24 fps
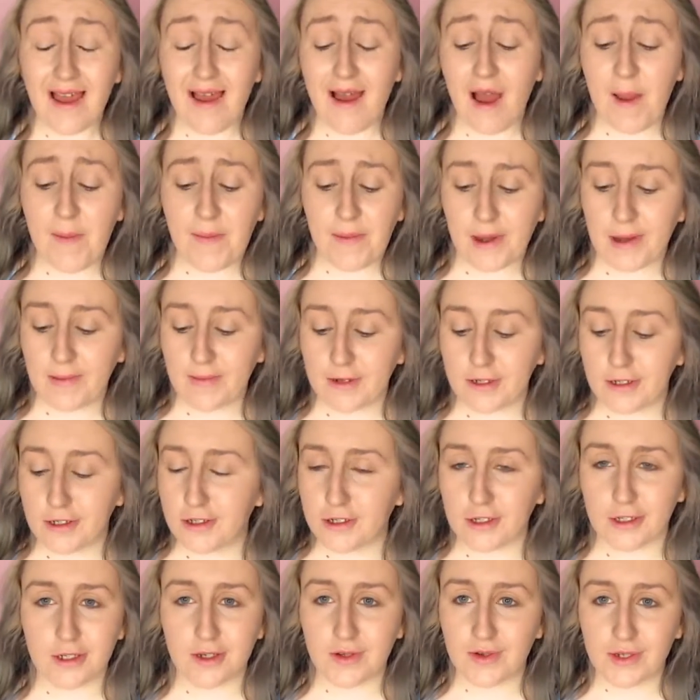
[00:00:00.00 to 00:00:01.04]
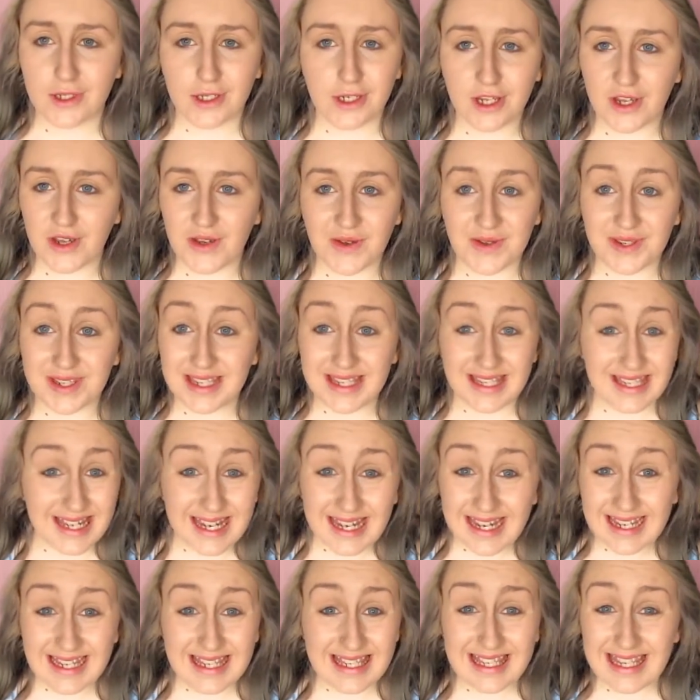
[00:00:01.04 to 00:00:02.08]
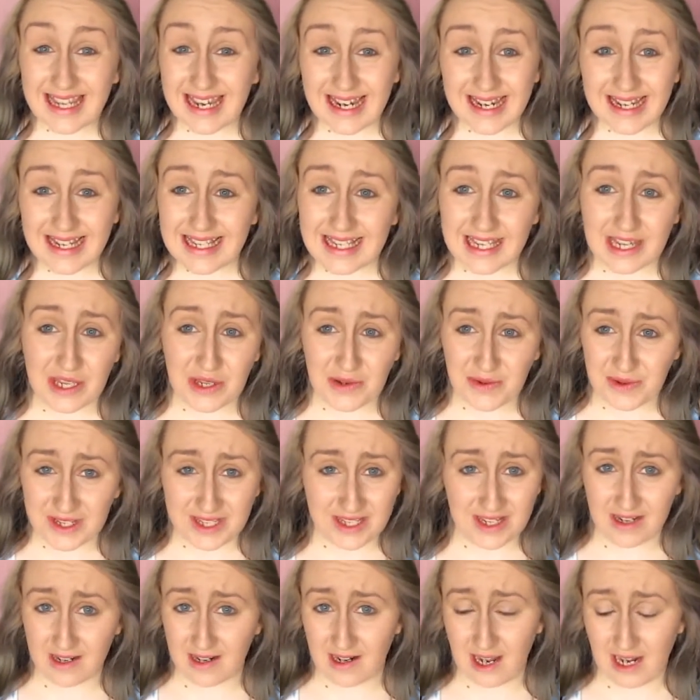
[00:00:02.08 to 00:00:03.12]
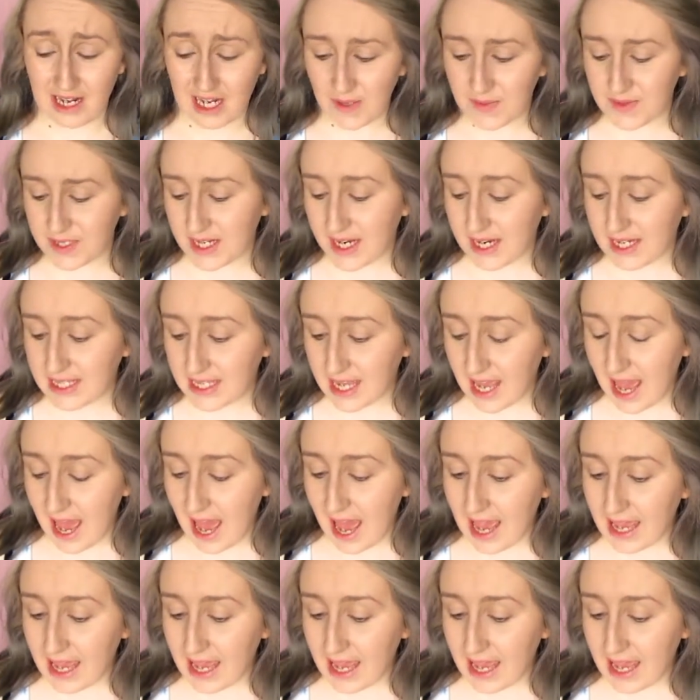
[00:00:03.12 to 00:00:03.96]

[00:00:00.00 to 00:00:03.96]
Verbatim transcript: I pretty much just used to use stick concealers, like the ones that look like lipsticks,